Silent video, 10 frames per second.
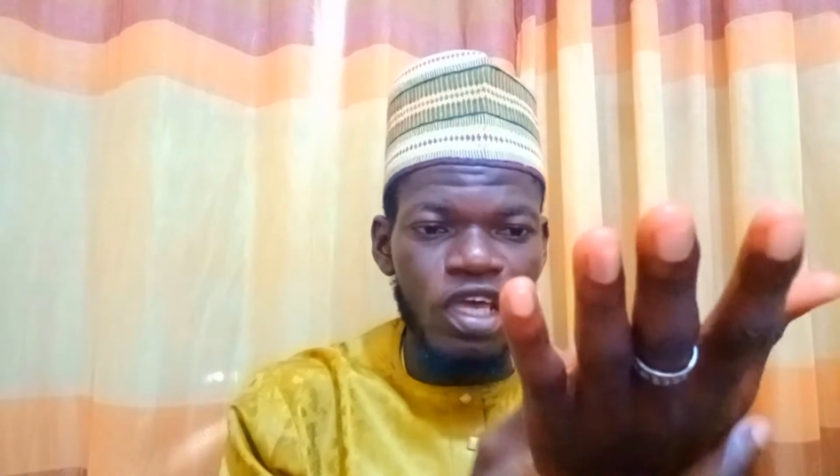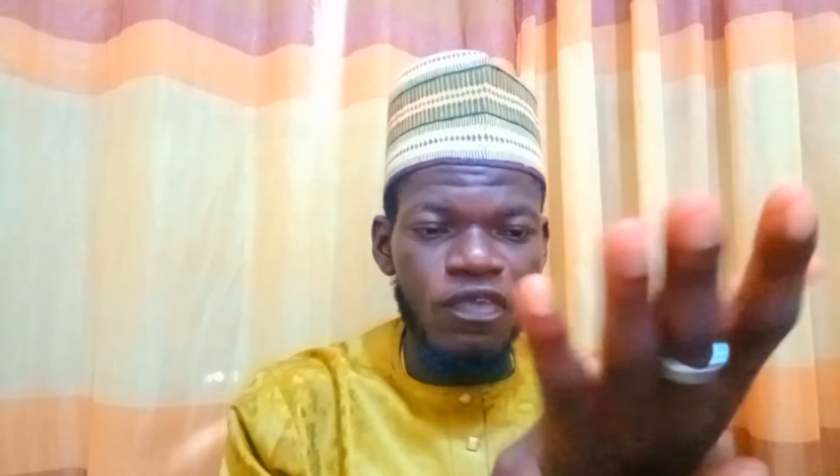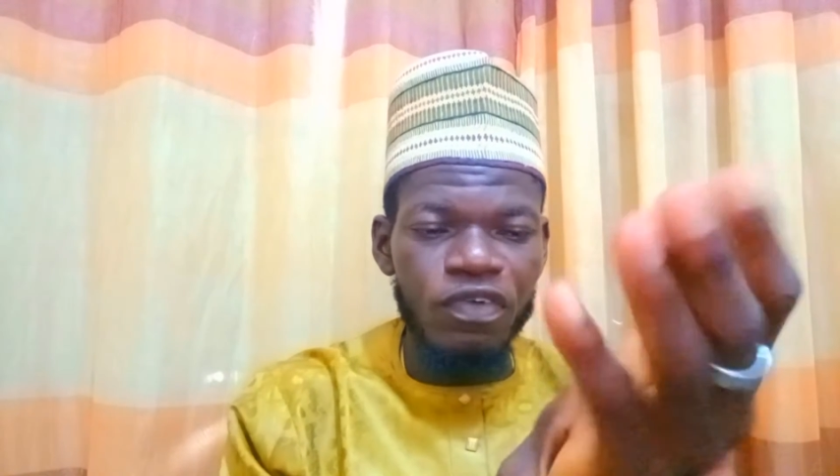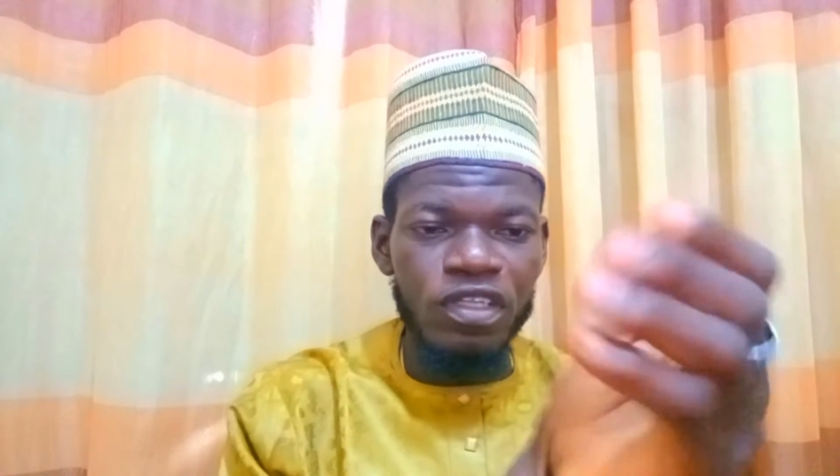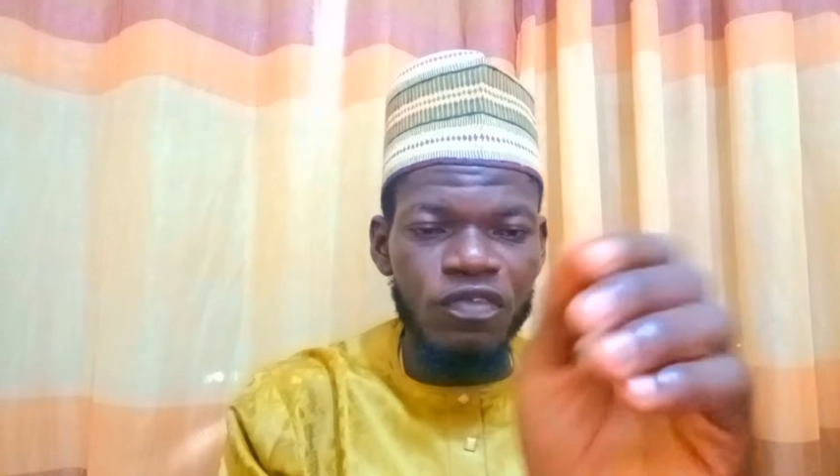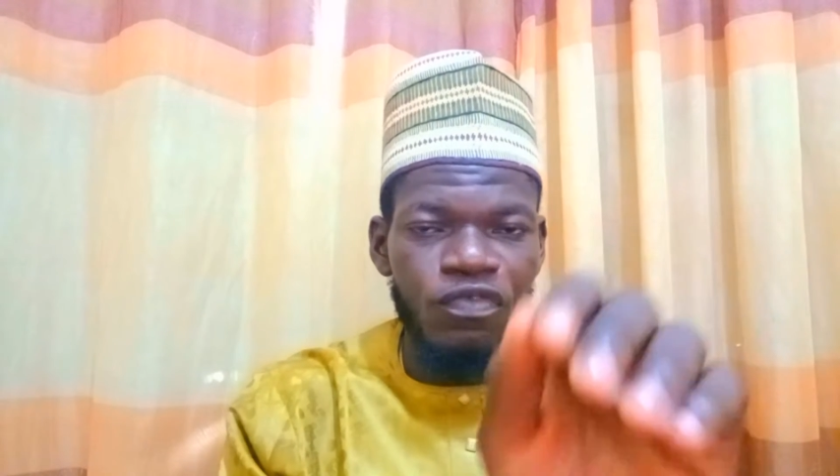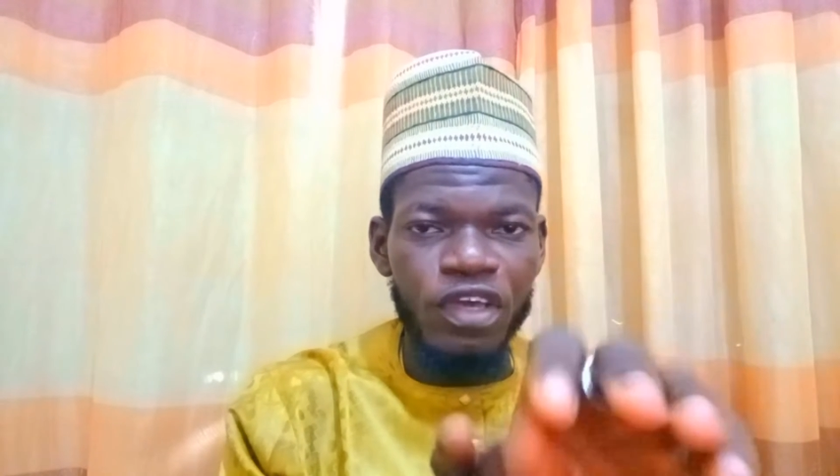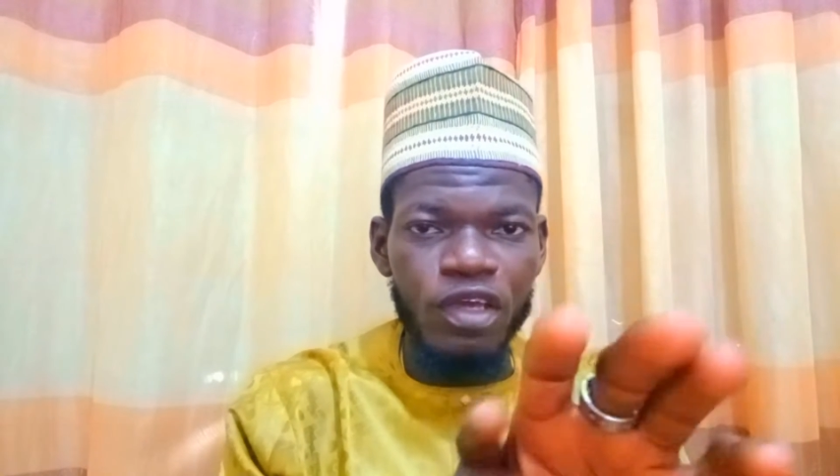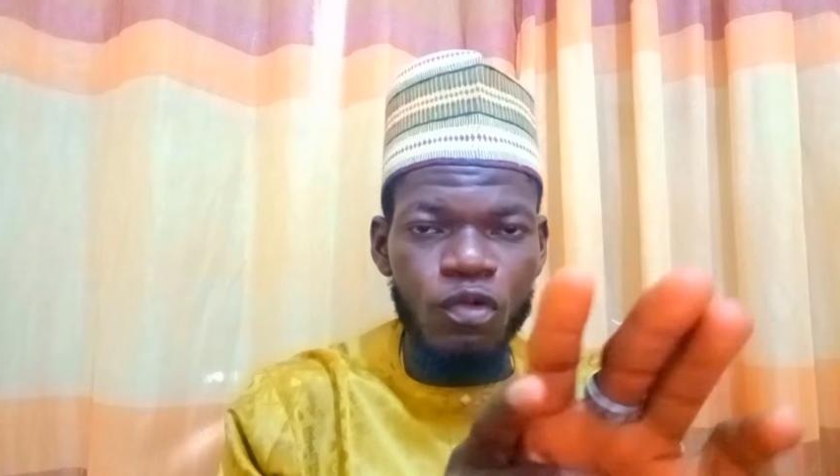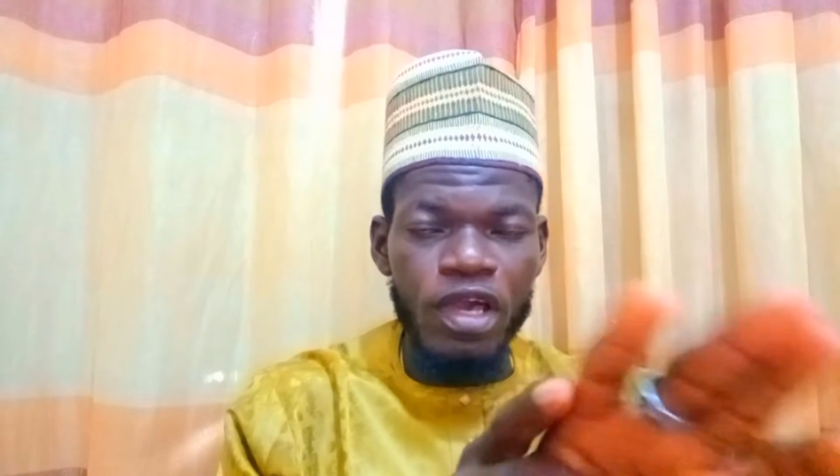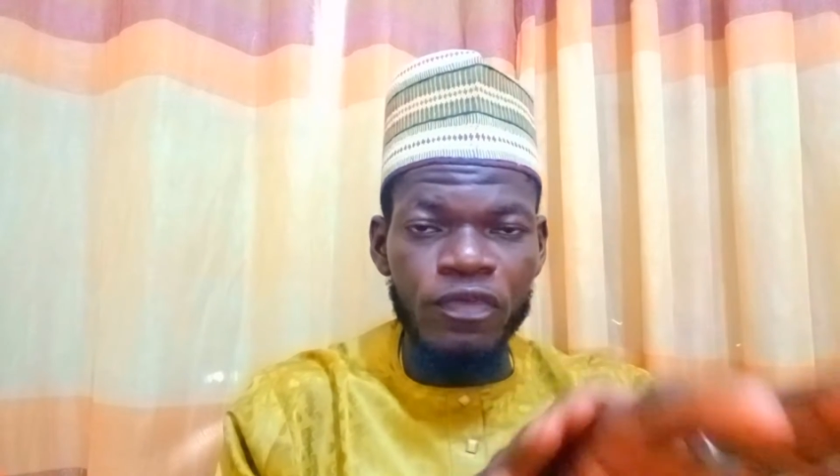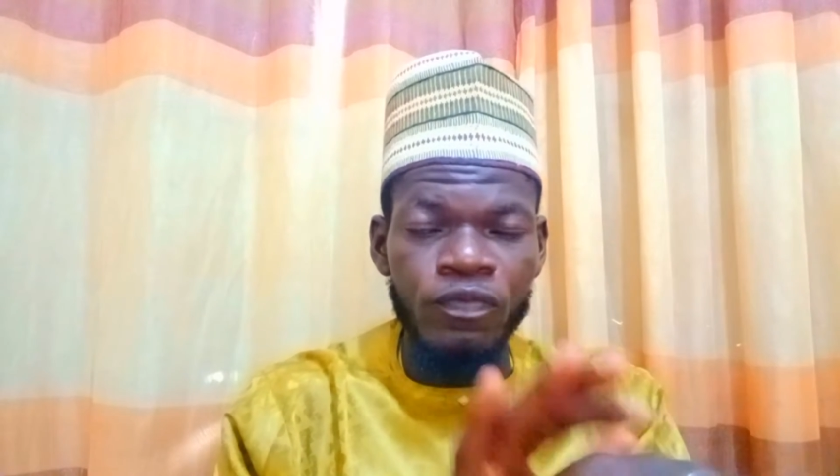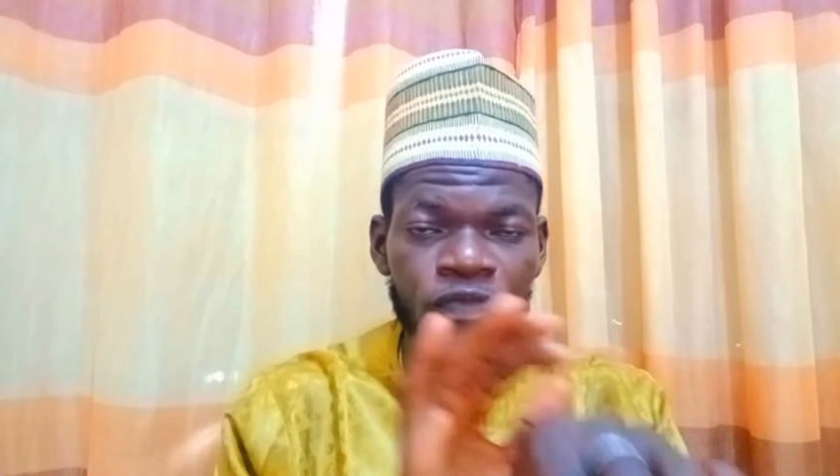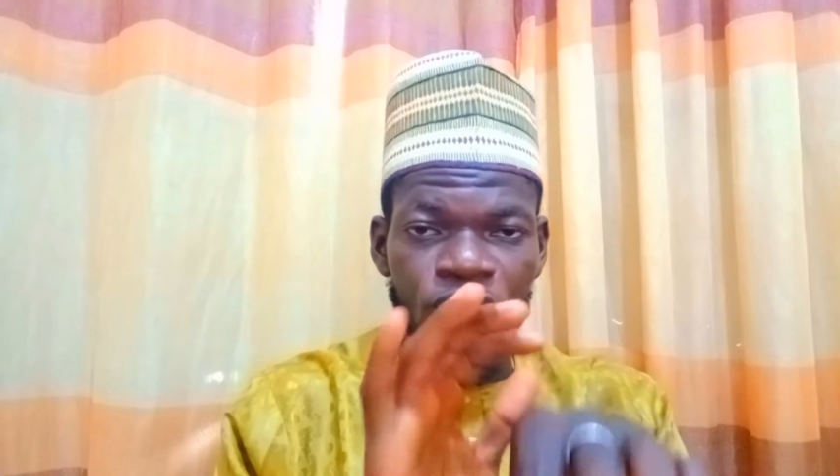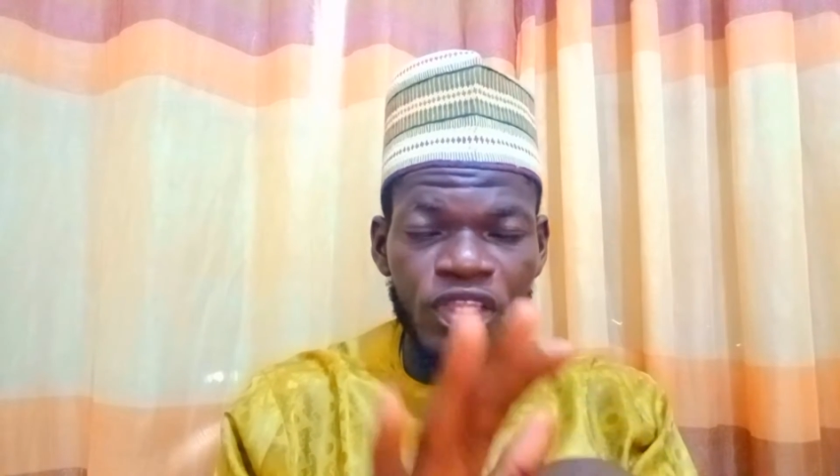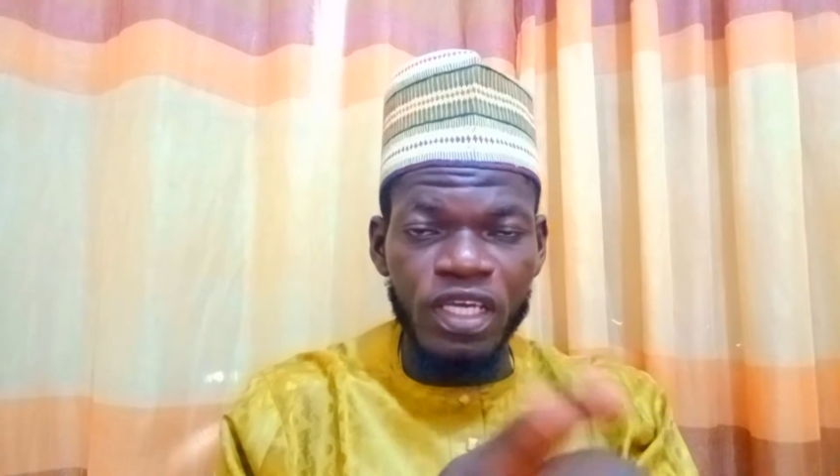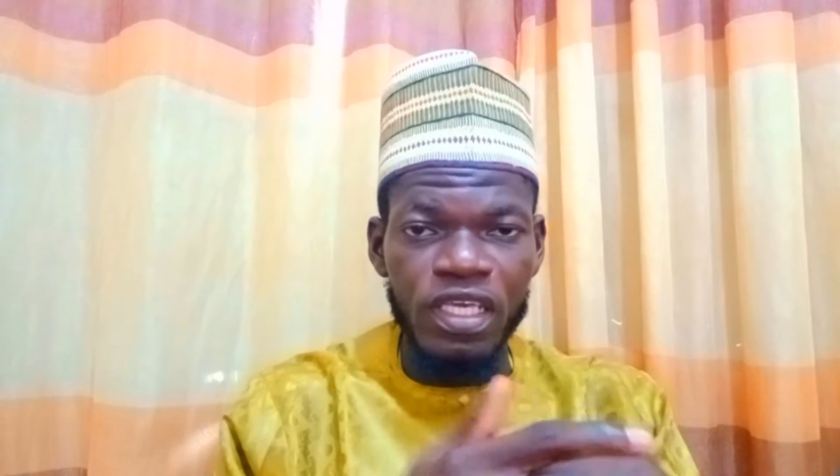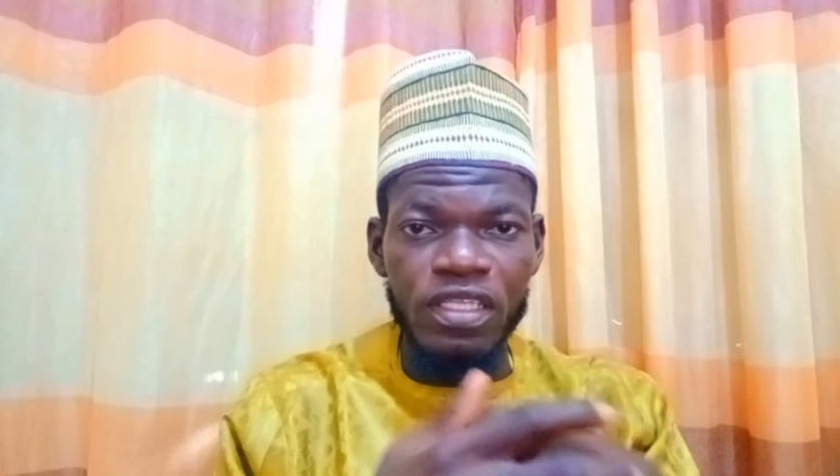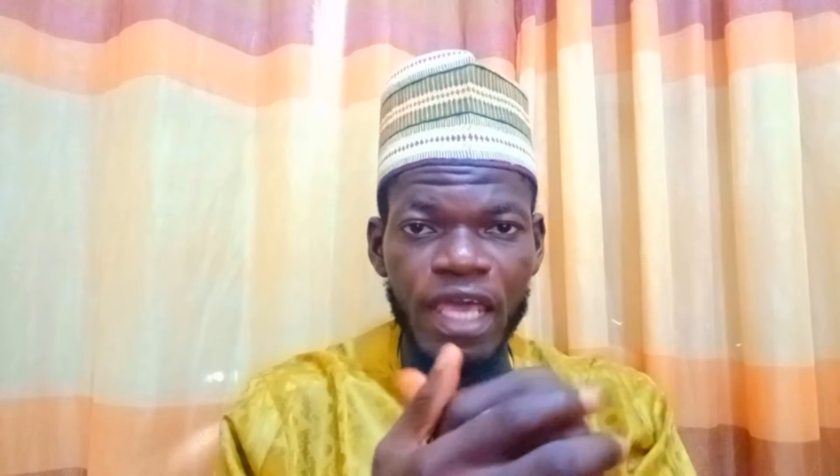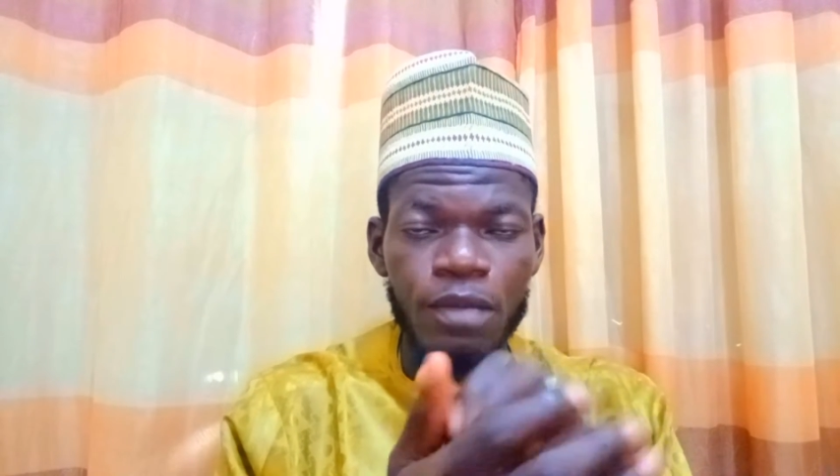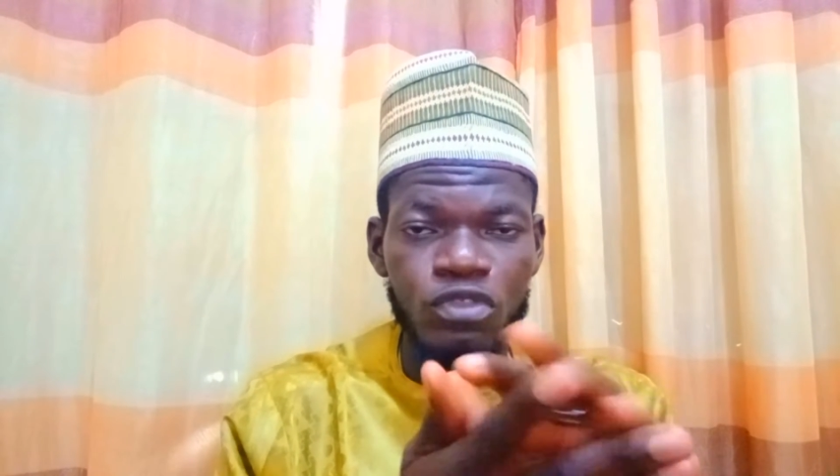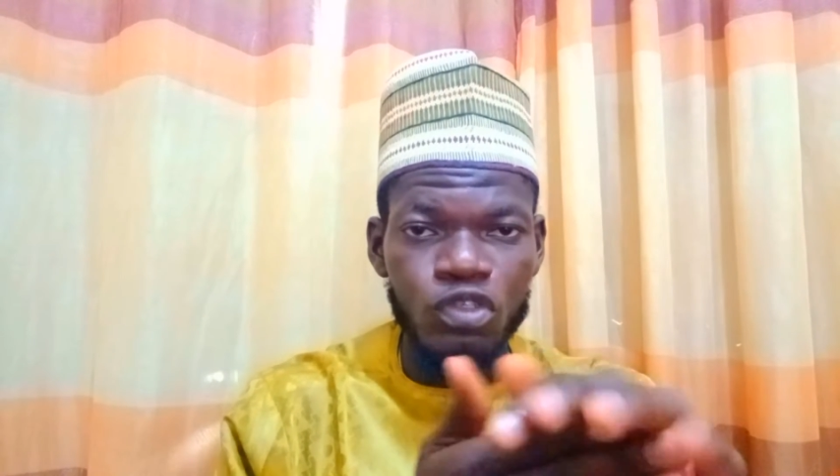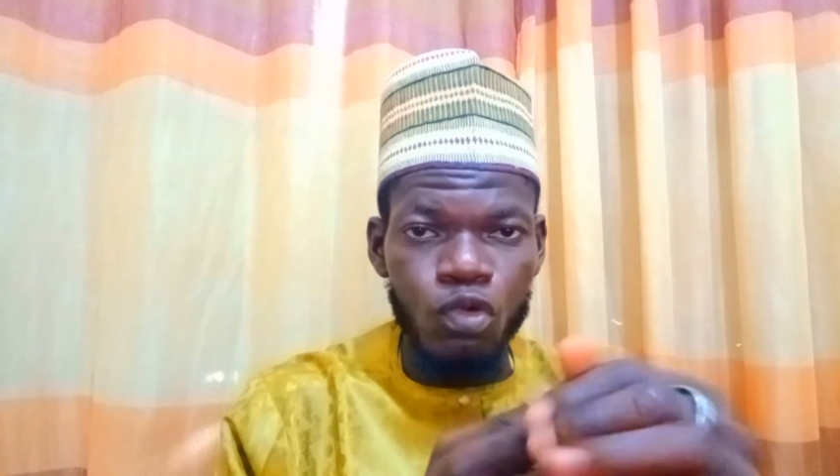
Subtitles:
everything very well 3 times.